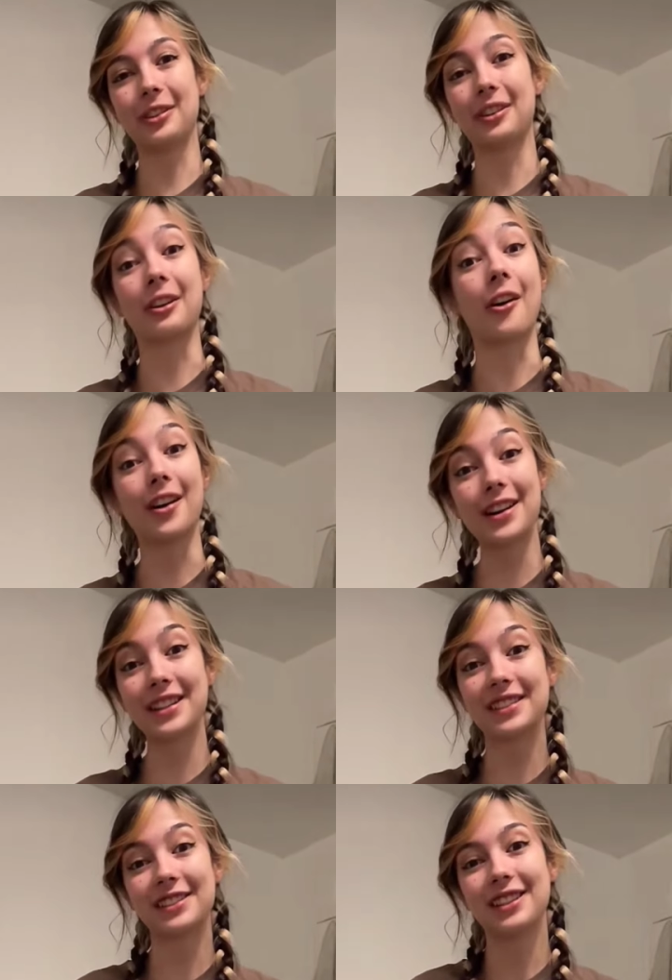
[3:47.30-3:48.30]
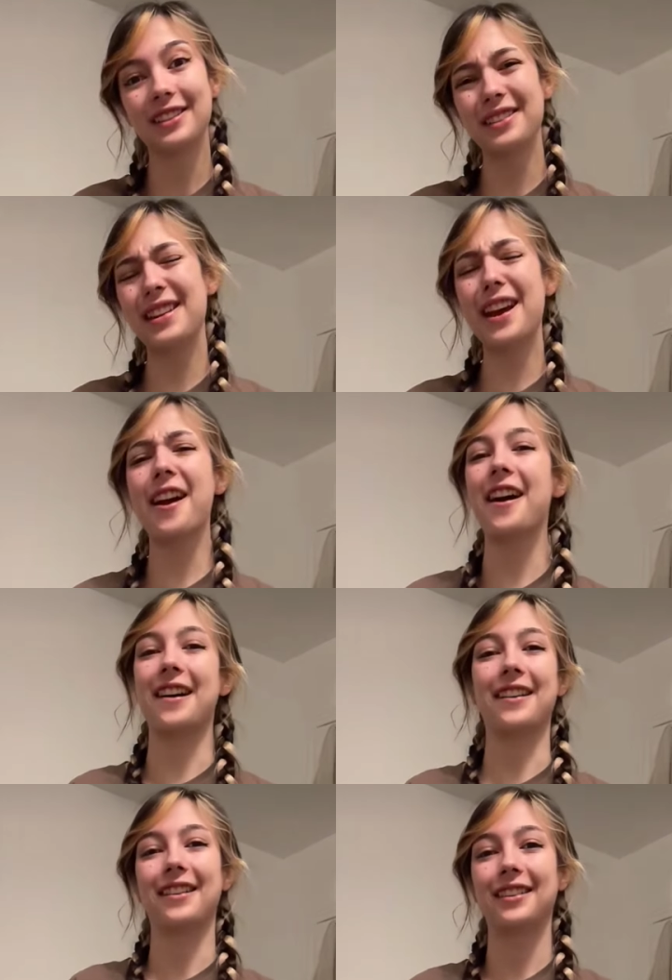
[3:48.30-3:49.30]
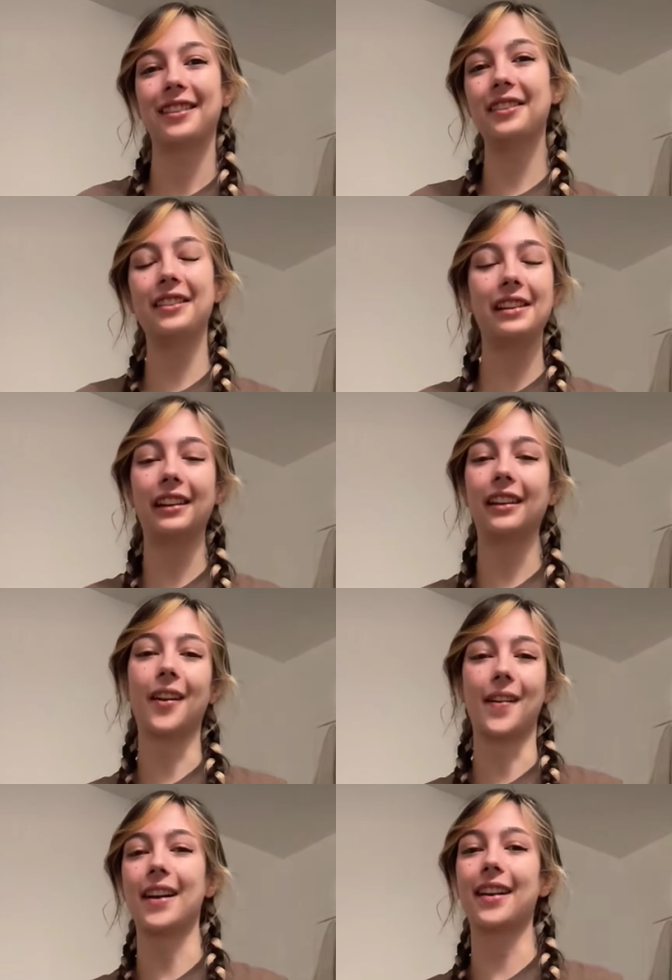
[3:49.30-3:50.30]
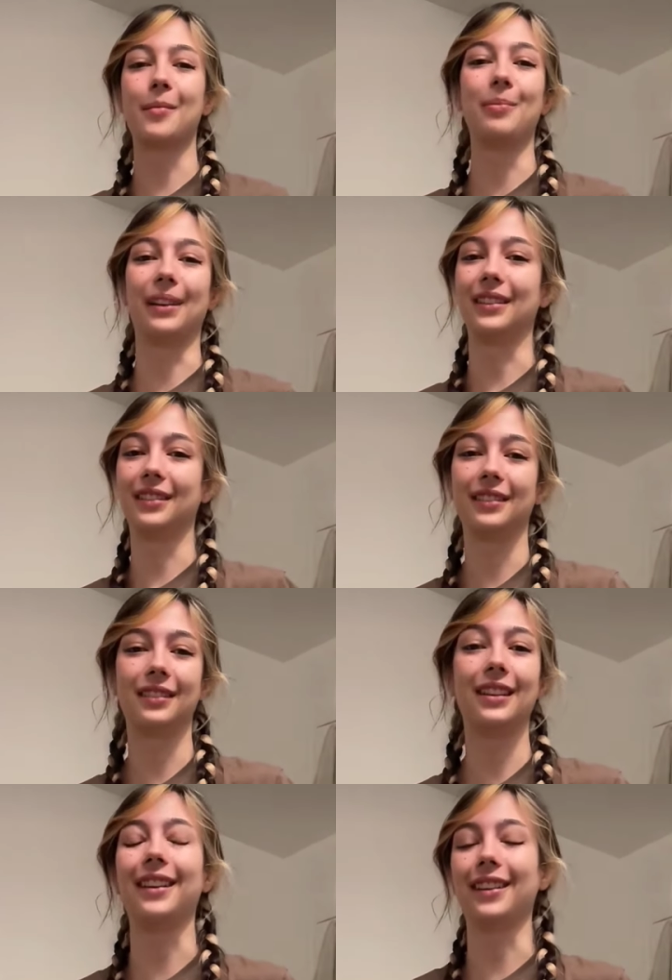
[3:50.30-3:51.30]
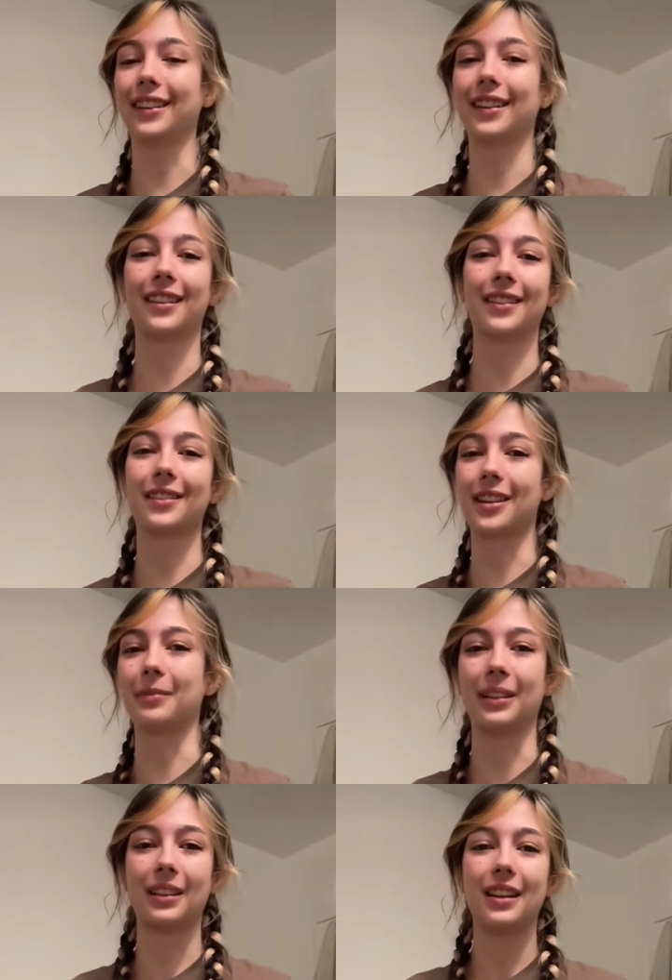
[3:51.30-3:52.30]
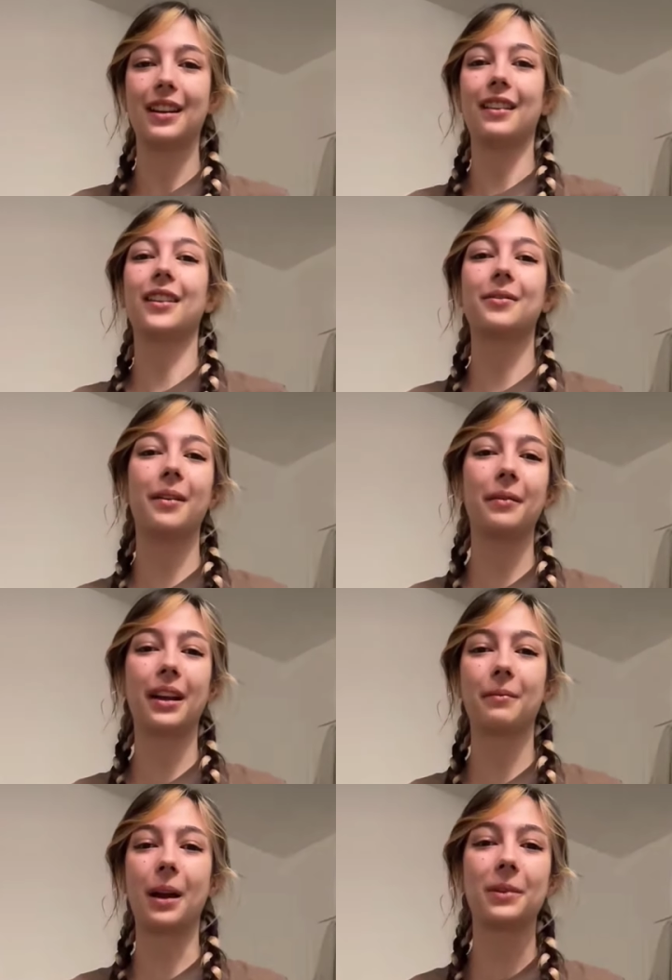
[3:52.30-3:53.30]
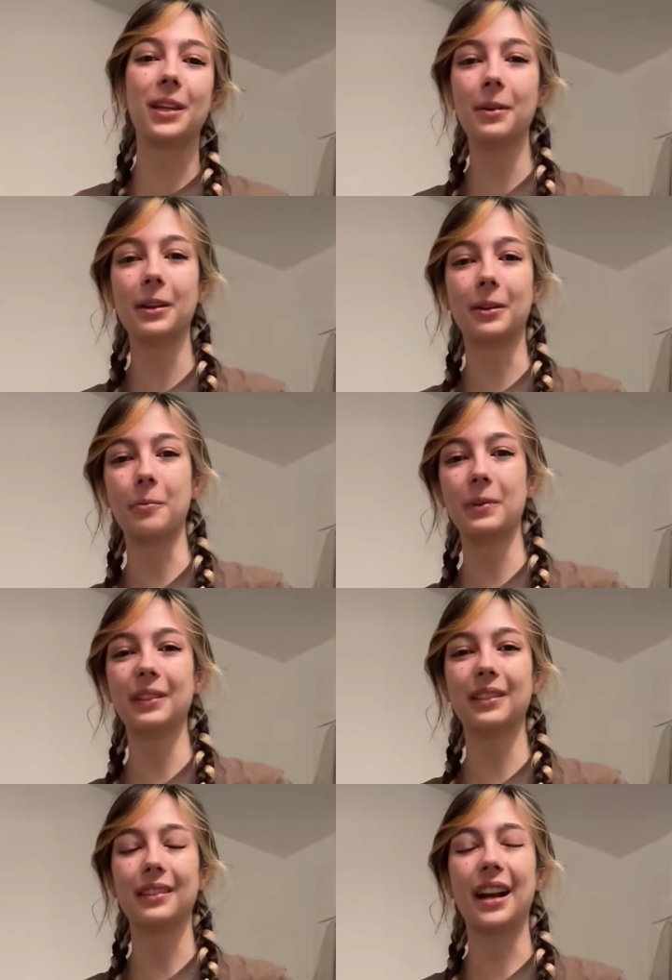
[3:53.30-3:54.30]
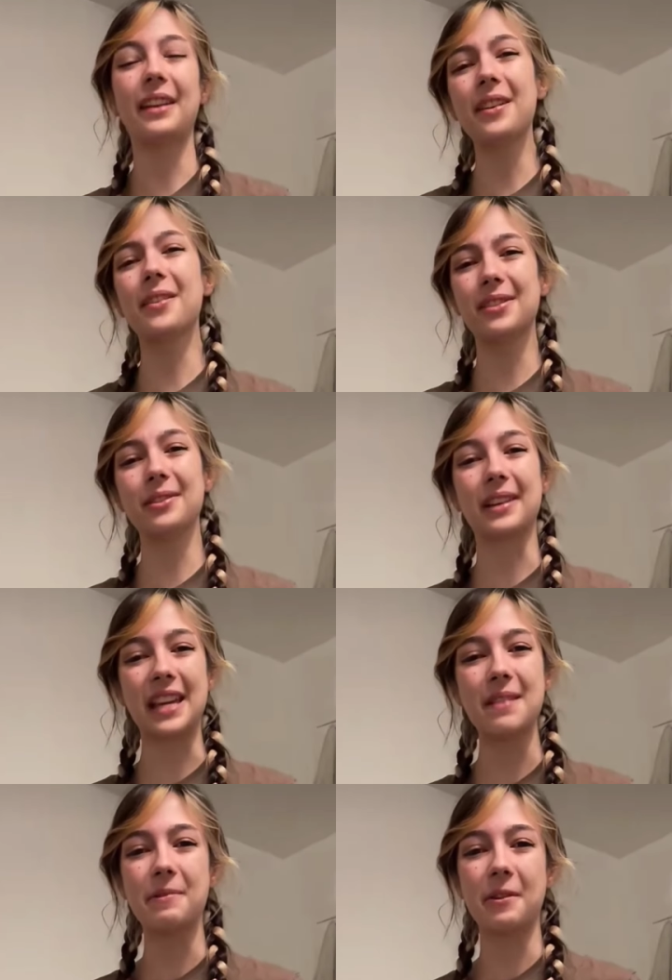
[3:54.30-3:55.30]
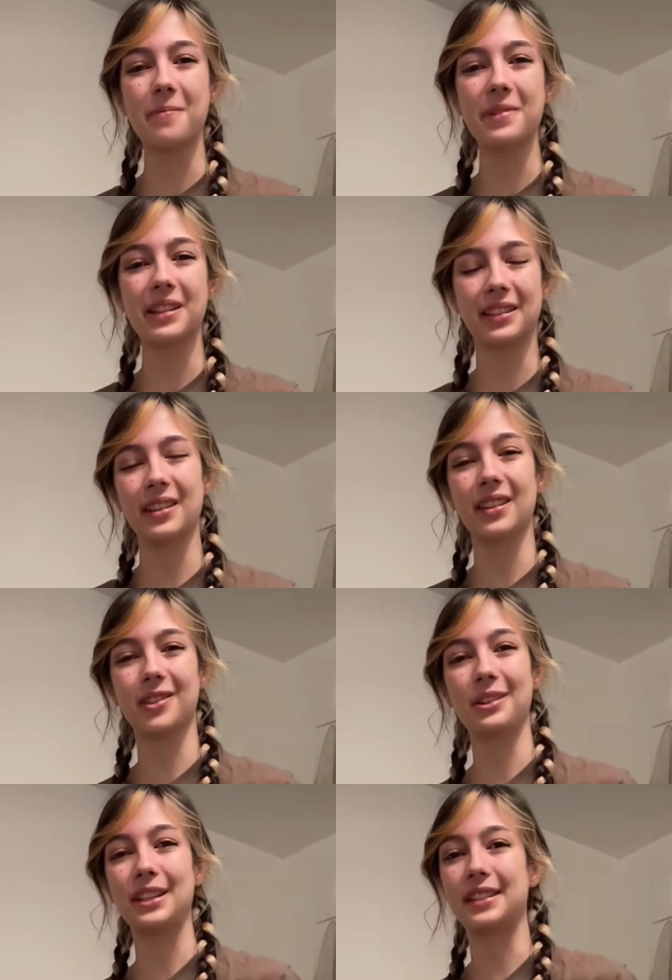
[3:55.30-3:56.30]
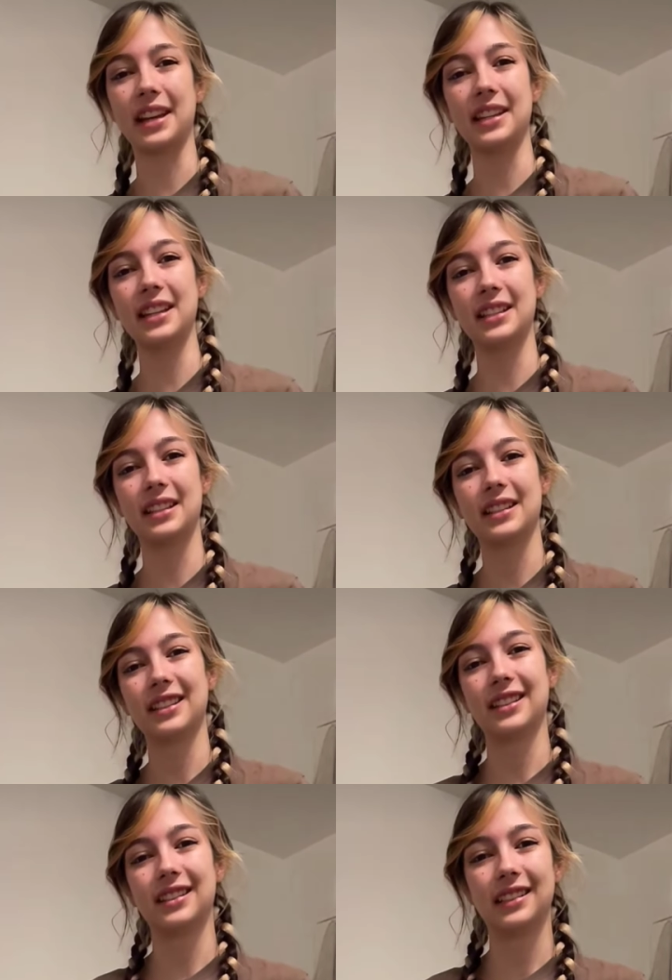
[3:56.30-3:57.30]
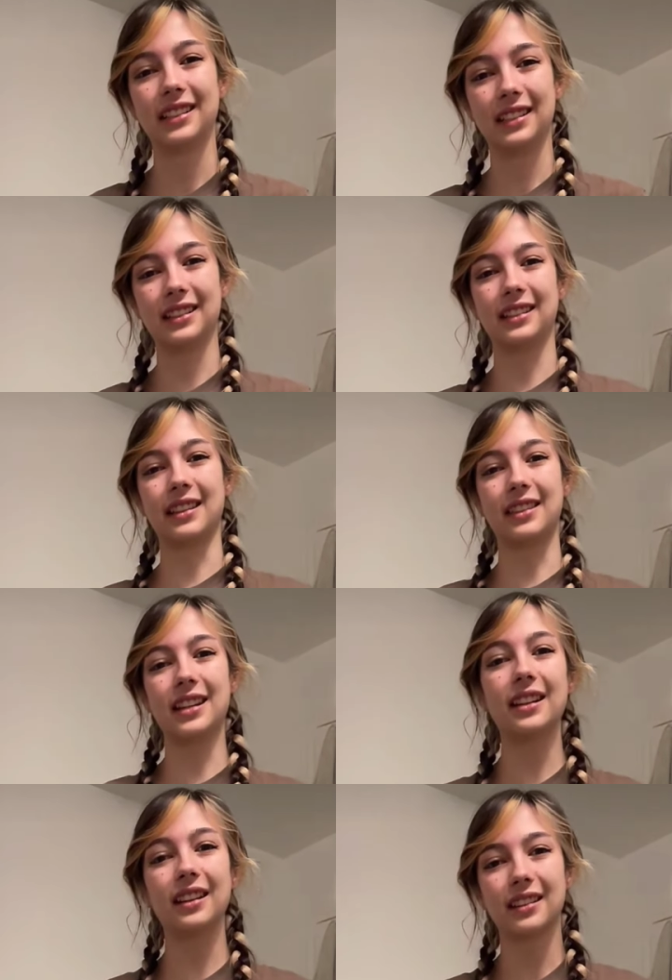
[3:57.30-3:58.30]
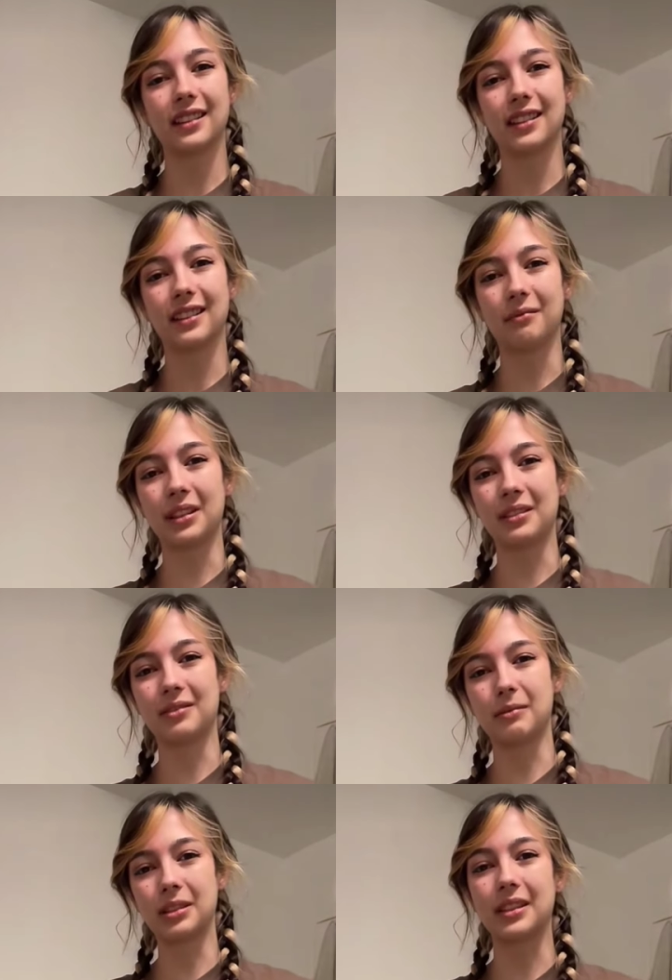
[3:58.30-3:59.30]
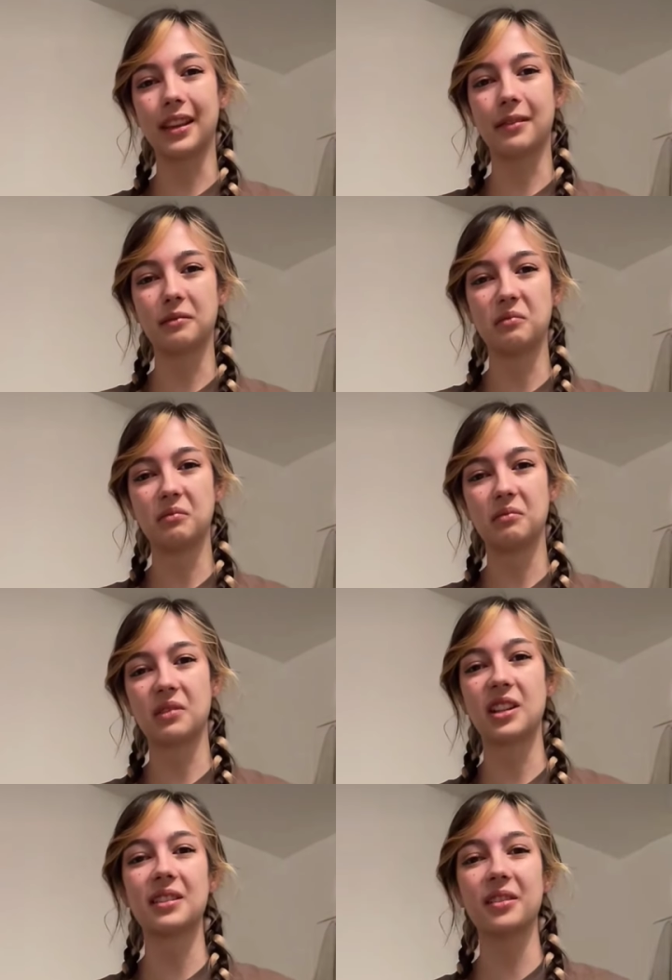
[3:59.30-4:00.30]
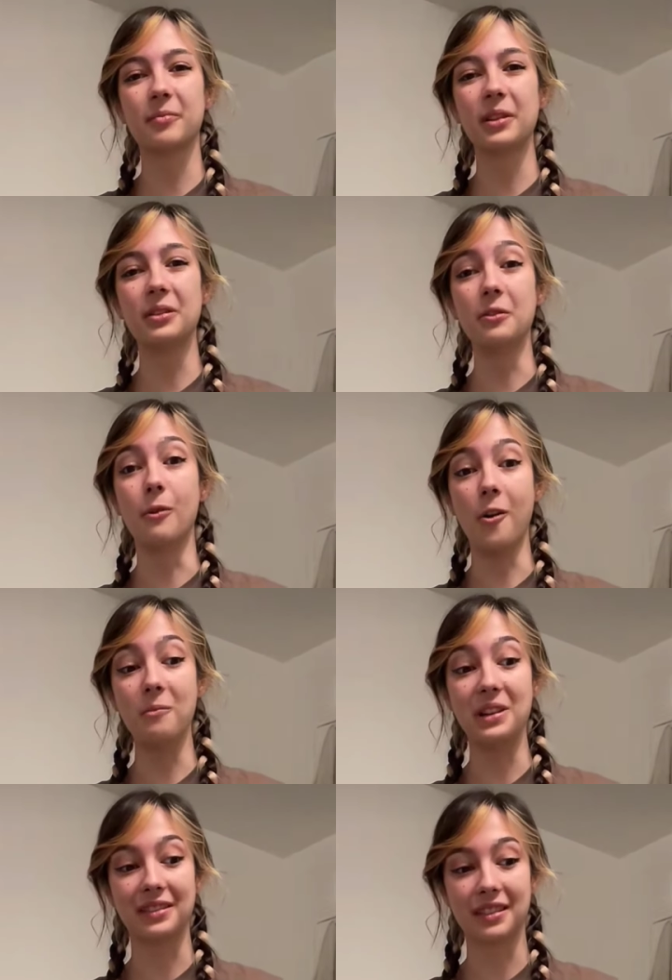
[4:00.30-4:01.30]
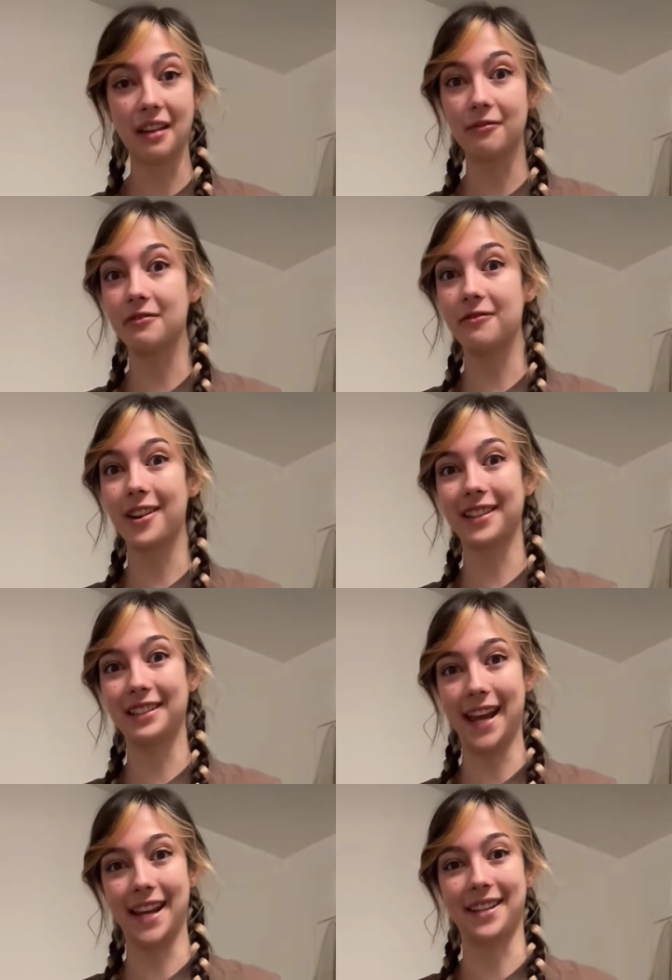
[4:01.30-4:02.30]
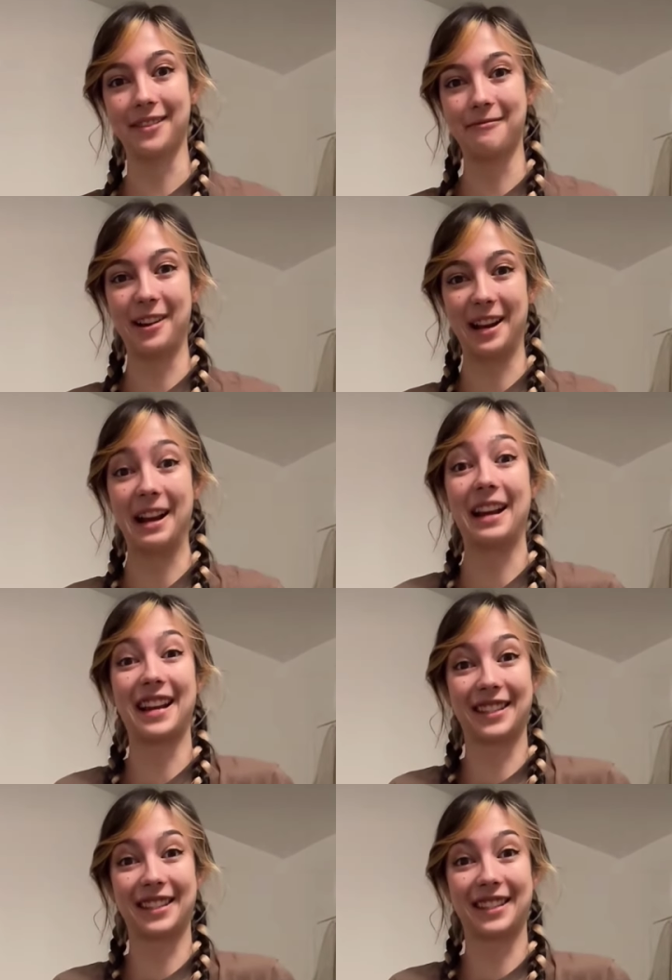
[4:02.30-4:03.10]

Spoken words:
For the cards? Yeah. No. I got a plan. Yeah. I just got a plan. That's why I'm like, I'm keeping it open. I think I'll still keep it open until the 22nd. The thing. And just that... Because there's been new homies every fucking day. I'm like,